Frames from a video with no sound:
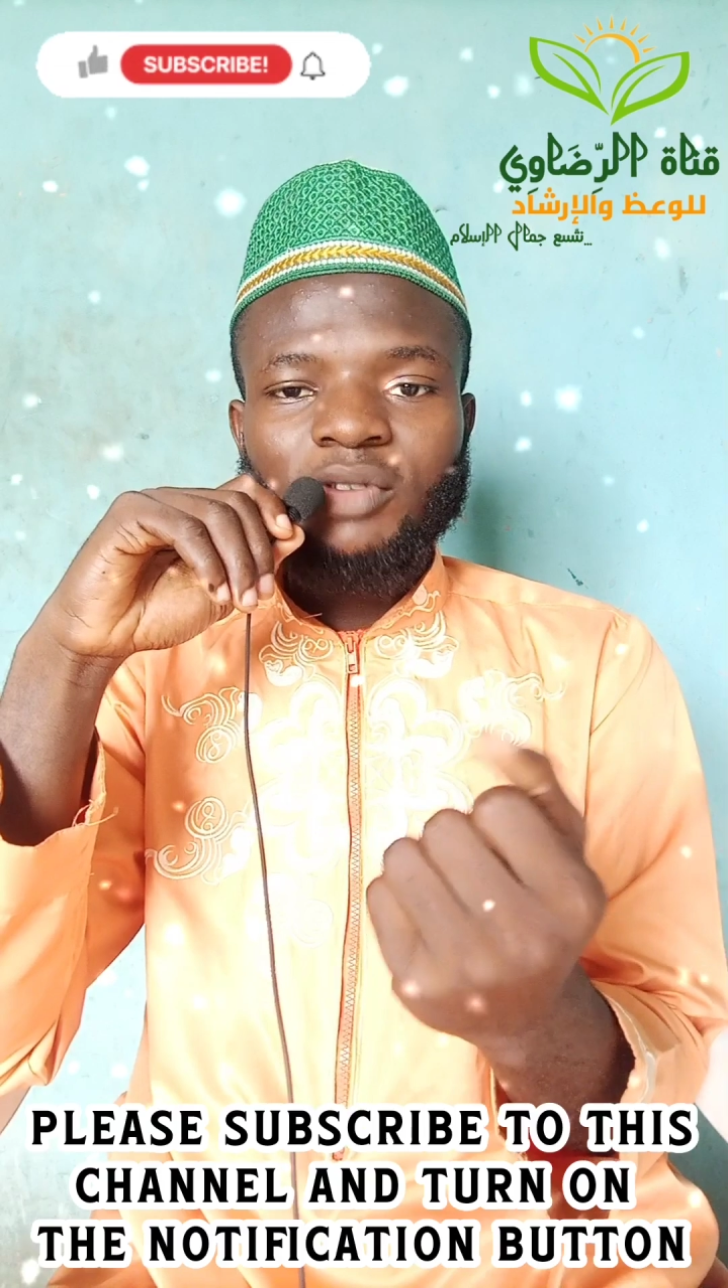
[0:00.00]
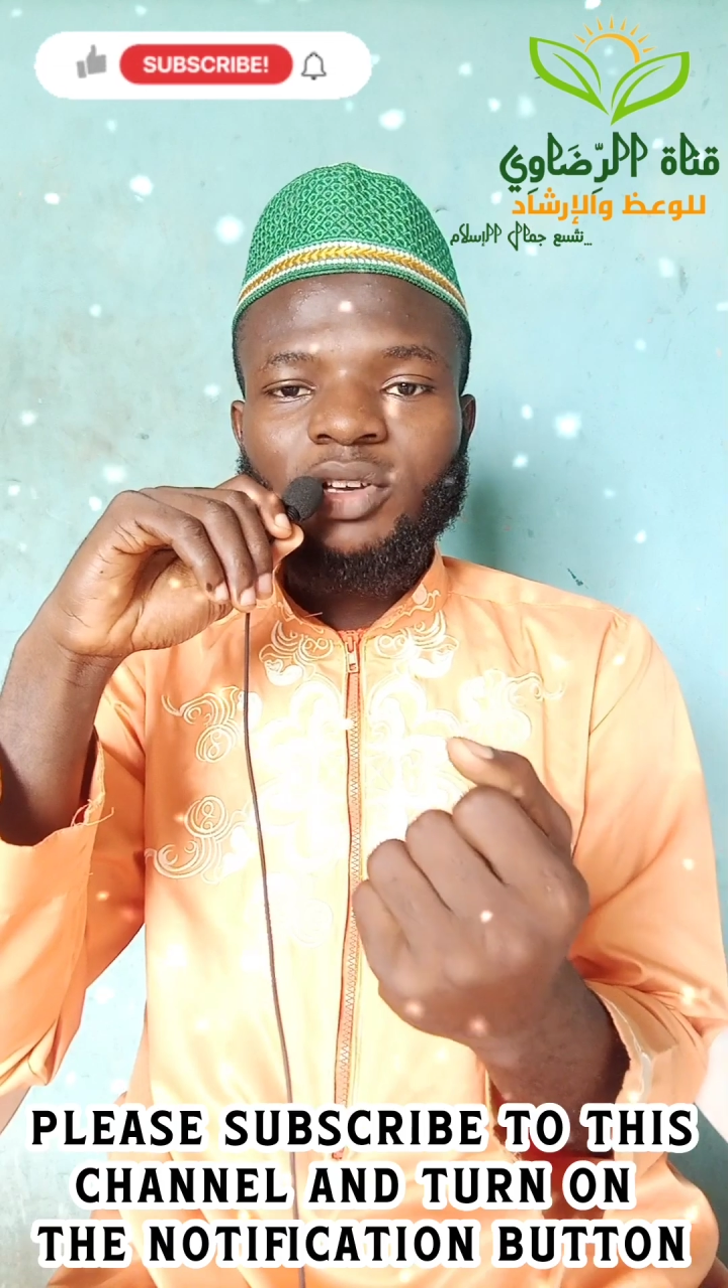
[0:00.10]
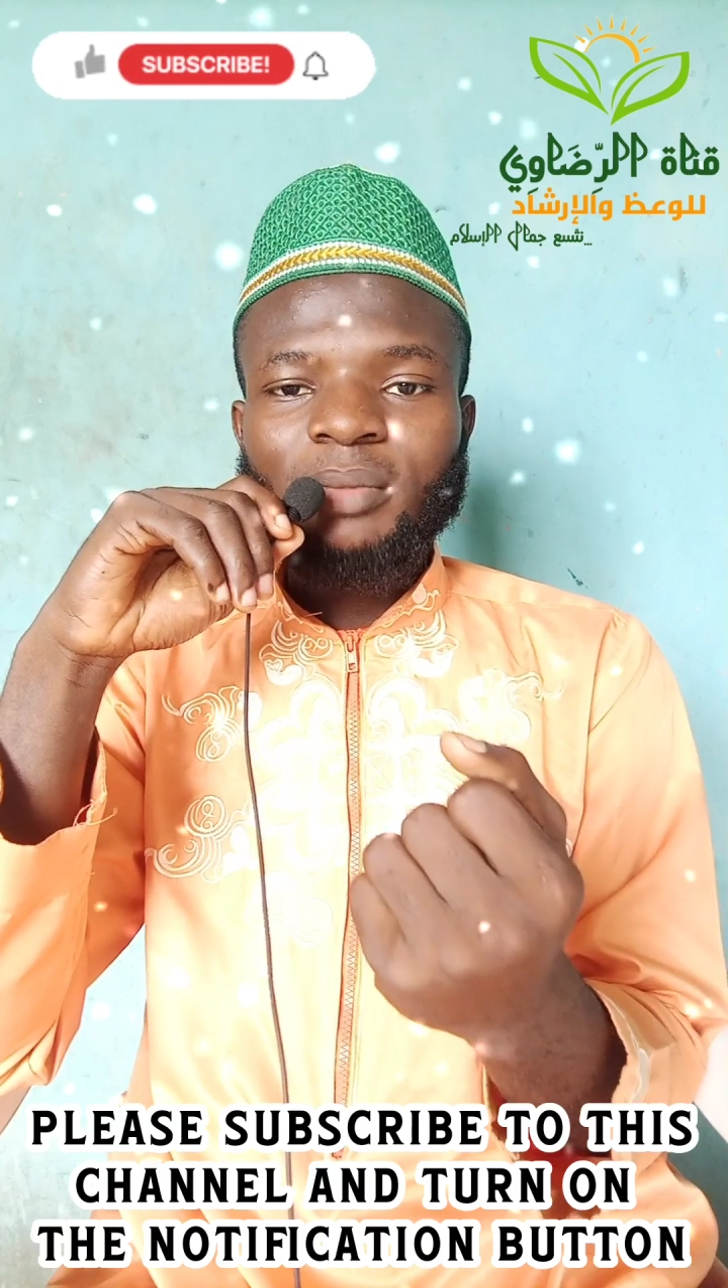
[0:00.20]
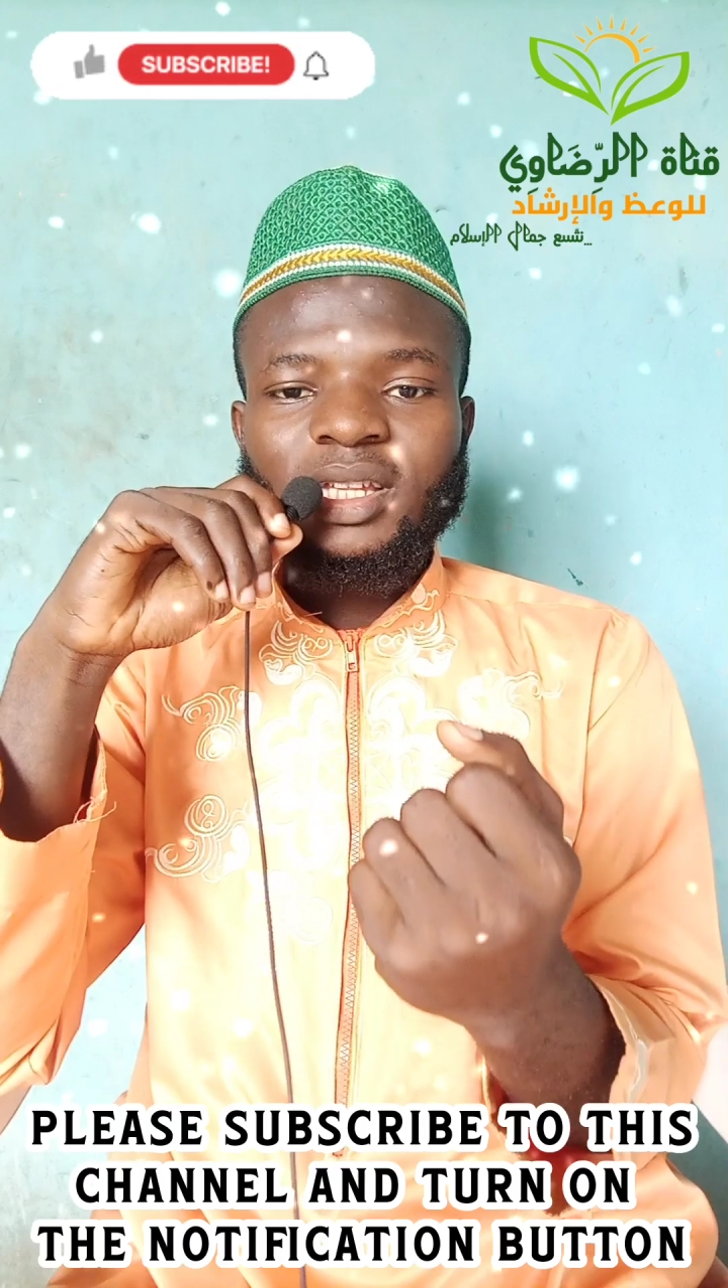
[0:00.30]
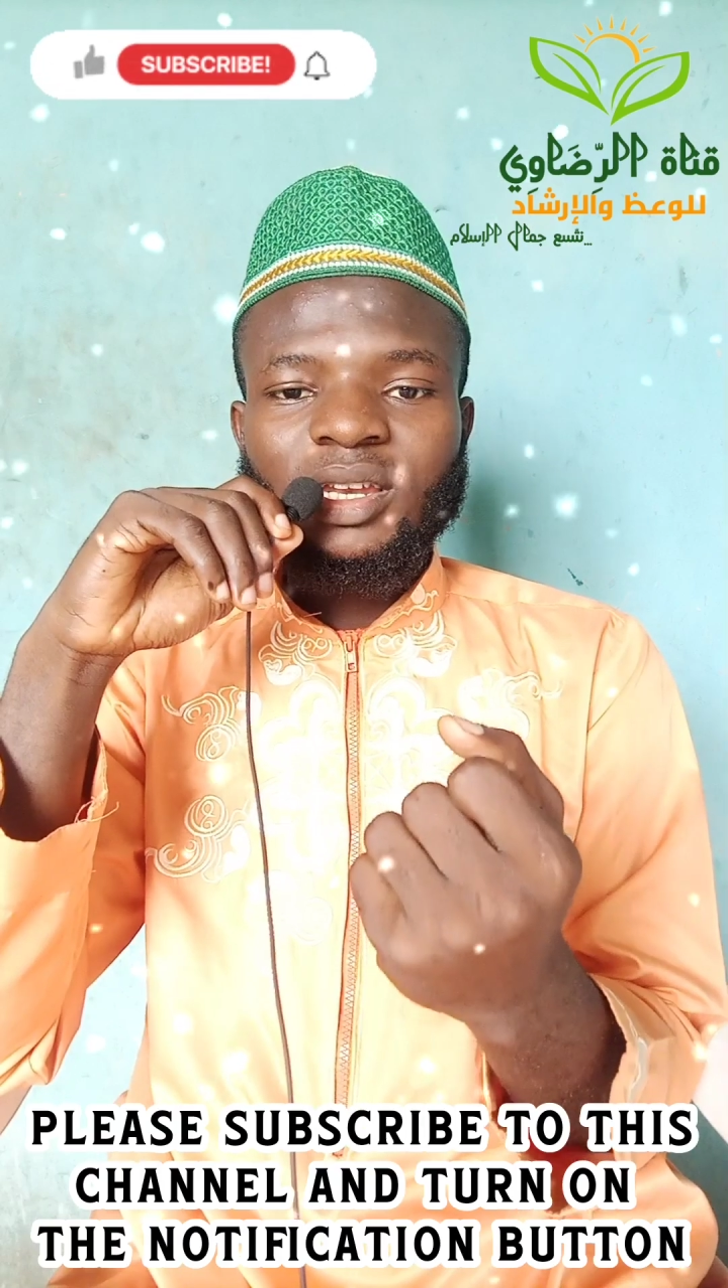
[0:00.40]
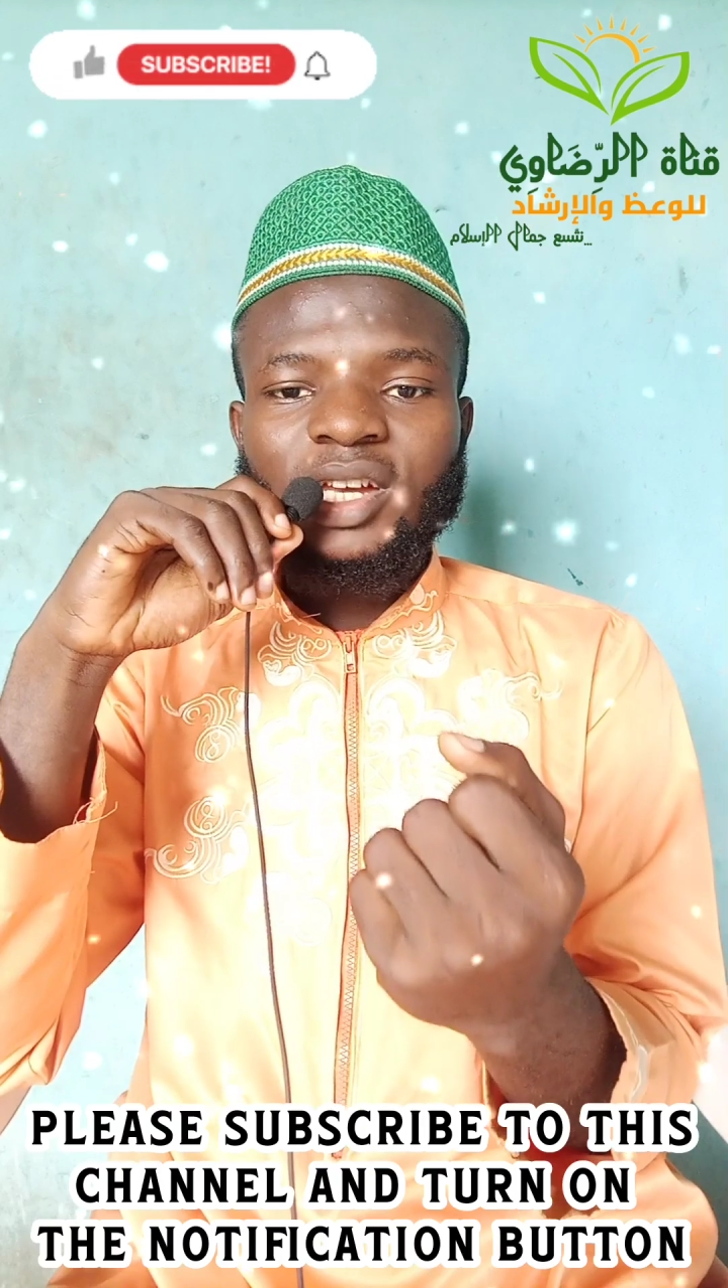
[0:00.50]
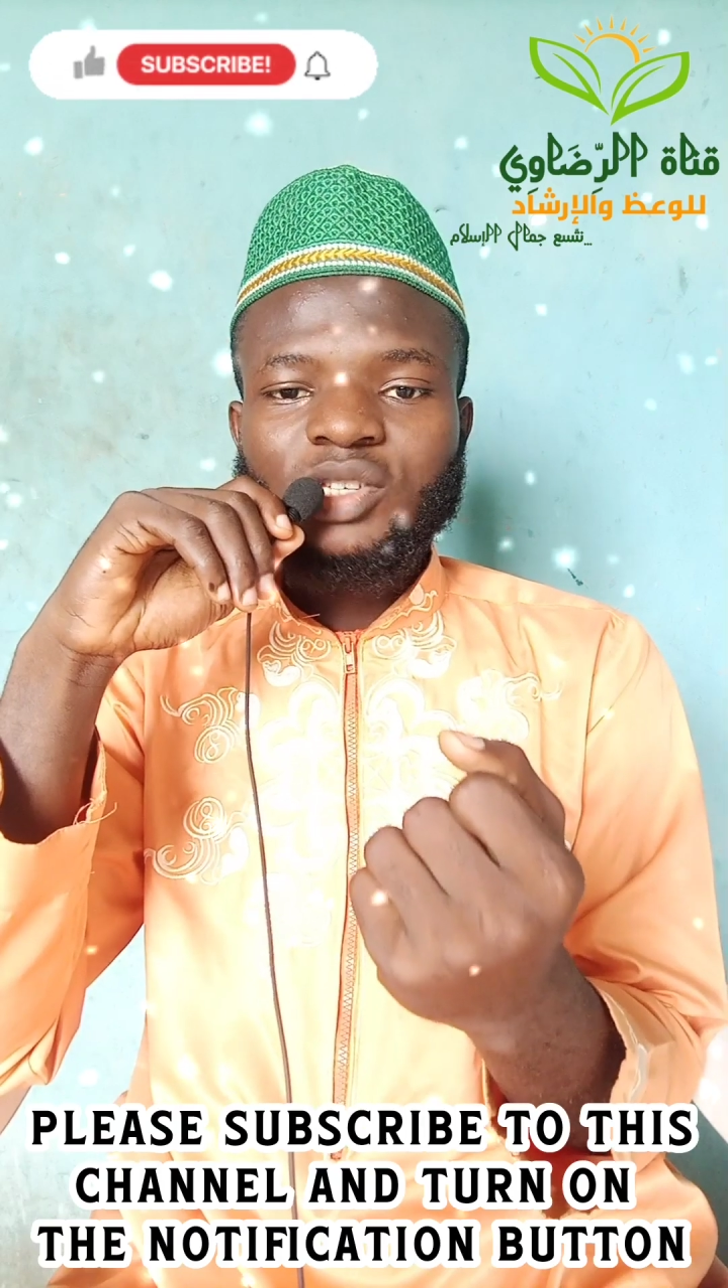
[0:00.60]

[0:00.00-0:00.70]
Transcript: of Almighty Allah